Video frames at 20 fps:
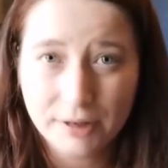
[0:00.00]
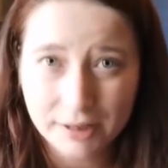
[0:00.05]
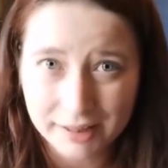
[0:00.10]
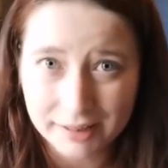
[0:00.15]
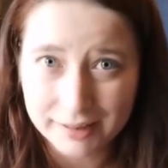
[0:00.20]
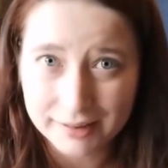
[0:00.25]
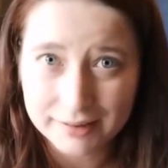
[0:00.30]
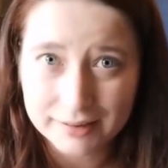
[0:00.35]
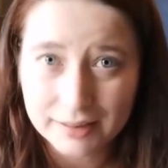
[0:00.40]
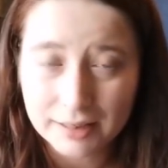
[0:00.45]

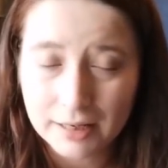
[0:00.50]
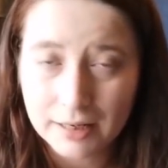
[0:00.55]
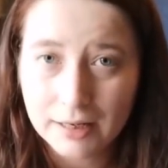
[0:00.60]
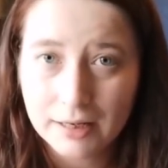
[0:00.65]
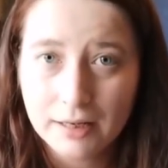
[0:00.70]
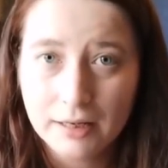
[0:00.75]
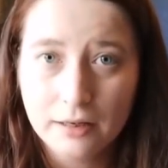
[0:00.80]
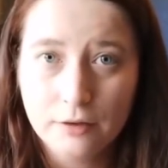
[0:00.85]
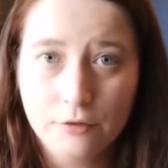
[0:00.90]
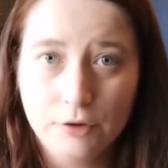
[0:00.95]
But
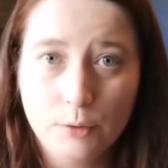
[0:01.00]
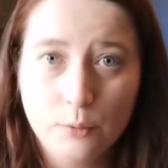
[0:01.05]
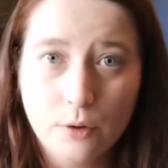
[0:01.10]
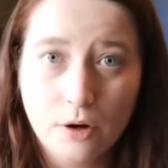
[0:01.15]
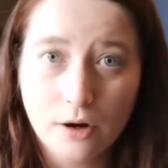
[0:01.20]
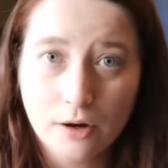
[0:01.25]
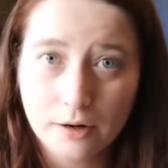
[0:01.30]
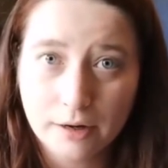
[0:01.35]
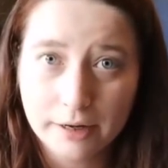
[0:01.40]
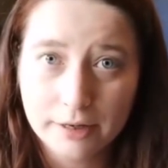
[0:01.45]
if
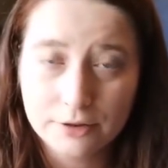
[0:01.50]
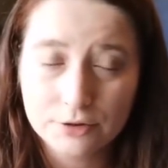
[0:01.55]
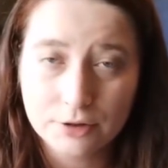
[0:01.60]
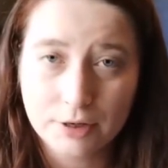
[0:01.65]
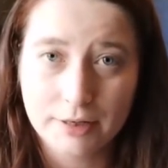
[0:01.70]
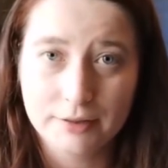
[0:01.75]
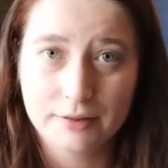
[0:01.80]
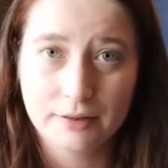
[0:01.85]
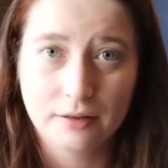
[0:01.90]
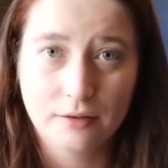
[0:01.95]
you are
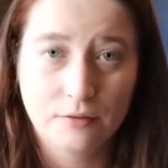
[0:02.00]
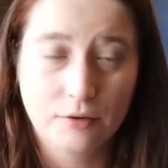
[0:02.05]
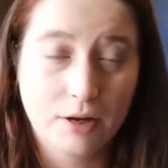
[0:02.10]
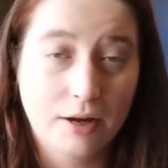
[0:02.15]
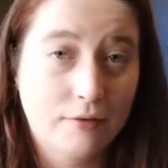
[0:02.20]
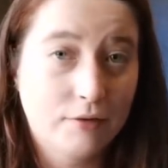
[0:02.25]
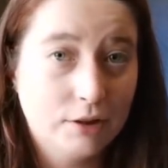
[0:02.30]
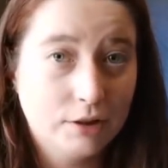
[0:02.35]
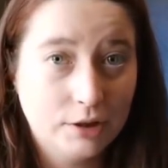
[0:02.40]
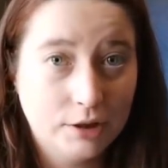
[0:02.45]
interested, if
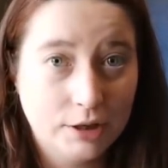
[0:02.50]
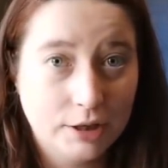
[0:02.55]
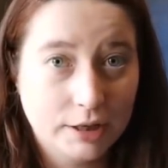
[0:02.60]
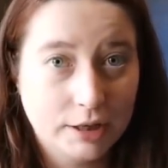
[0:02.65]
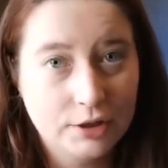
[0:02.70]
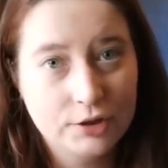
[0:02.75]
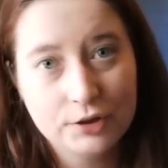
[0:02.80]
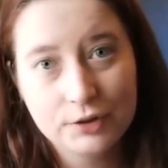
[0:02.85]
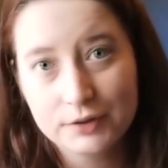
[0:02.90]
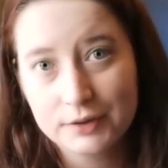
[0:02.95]
you have a
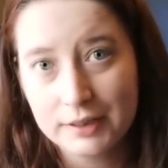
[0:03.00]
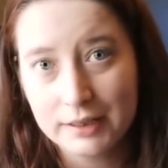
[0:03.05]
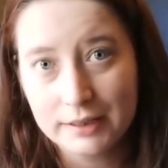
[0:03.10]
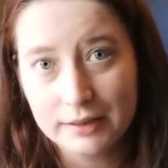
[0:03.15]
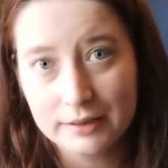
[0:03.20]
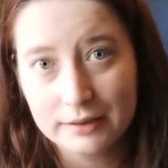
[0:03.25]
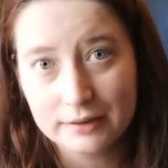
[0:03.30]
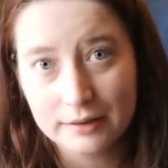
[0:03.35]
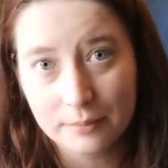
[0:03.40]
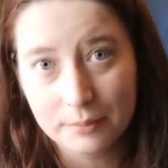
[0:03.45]
look and you
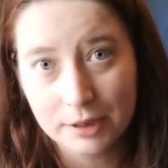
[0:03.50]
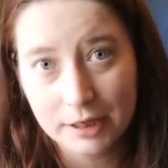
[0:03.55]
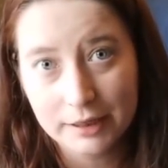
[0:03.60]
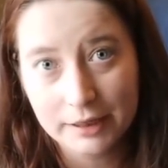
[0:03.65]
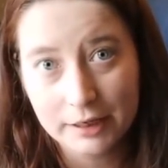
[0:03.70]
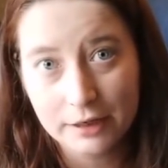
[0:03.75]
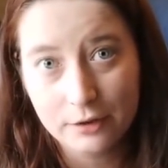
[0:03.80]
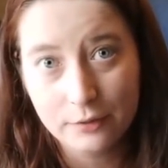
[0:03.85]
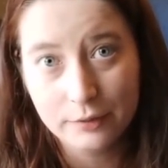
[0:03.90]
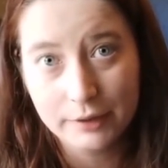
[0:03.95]
see
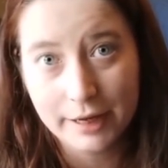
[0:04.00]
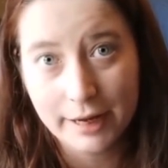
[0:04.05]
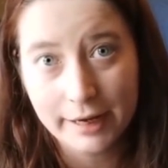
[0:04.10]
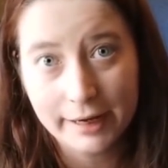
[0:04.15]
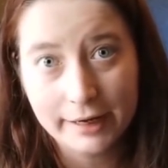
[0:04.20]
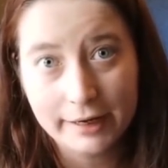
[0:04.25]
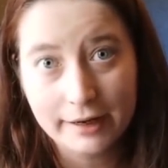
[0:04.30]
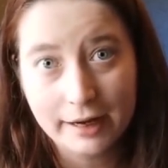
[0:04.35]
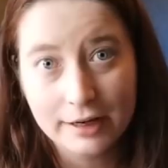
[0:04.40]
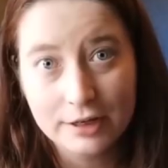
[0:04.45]
something that you
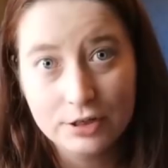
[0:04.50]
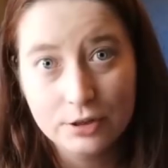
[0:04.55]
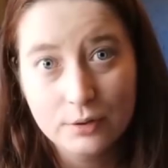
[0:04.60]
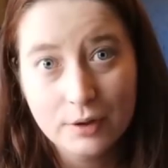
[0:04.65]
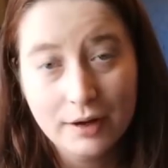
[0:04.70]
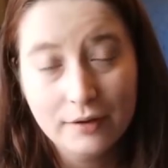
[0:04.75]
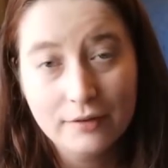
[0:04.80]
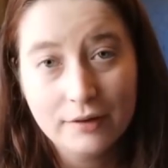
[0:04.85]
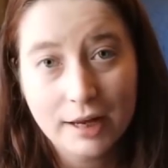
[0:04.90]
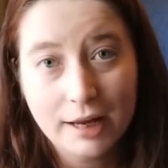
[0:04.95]
like, I
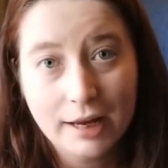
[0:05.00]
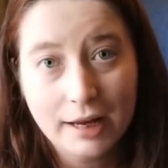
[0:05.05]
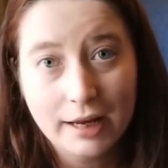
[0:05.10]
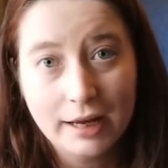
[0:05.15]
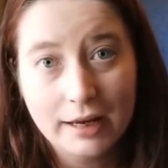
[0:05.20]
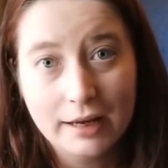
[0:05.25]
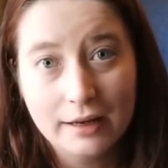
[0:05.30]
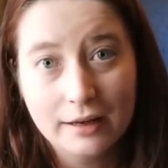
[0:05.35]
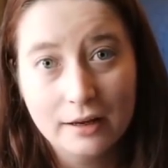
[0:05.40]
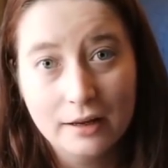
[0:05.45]
do have
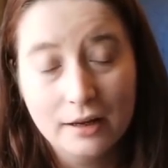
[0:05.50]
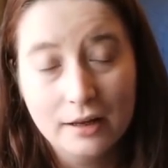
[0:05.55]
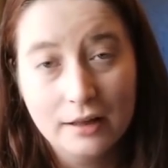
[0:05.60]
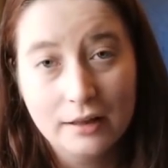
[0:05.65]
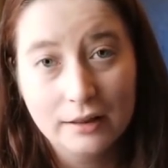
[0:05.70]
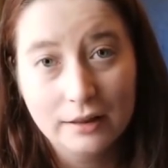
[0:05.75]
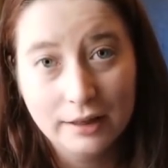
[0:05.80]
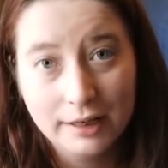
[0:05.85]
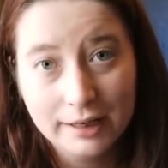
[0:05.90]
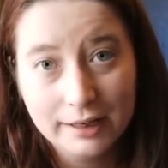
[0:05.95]
a
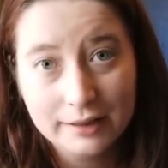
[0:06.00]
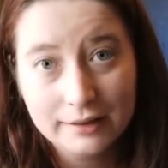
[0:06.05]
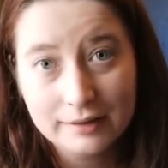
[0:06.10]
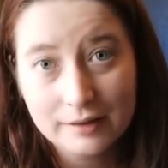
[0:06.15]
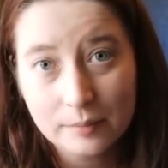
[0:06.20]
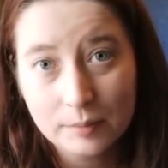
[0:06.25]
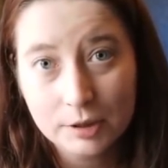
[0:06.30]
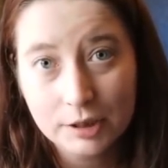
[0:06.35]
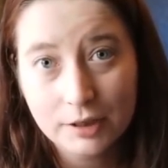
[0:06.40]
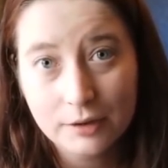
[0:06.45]
link
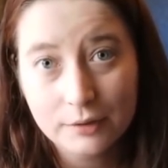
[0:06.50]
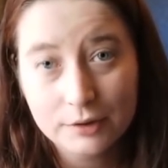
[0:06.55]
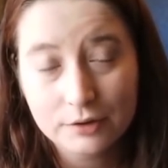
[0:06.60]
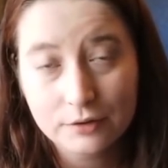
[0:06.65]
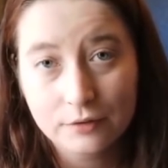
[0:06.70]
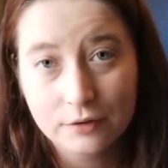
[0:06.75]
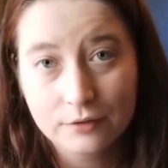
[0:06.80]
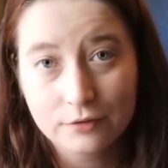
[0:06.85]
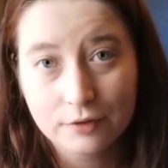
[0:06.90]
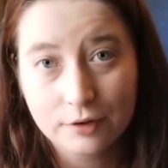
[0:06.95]
down below.
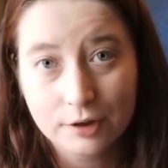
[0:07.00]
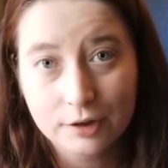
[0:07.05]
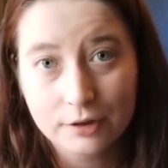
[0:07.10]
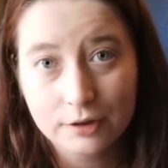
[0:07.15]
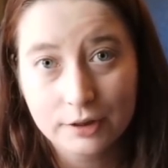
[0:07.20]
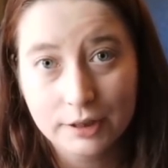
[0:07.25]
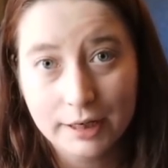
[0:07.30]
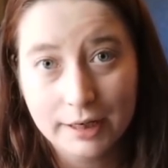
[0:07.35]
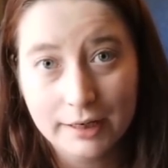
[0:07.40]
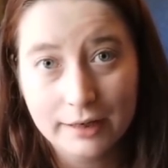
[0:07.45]
It's a
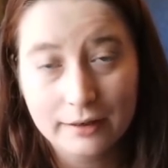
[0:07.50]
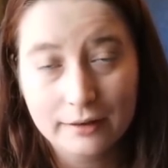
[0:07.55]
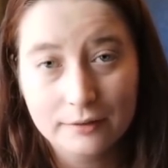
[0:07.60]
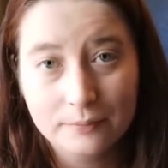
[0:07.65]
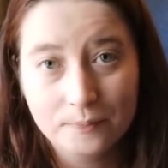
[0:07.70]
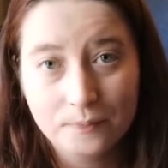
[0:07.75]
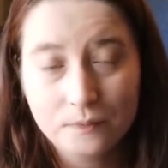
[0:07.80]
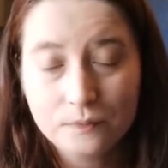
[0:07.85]
referral link.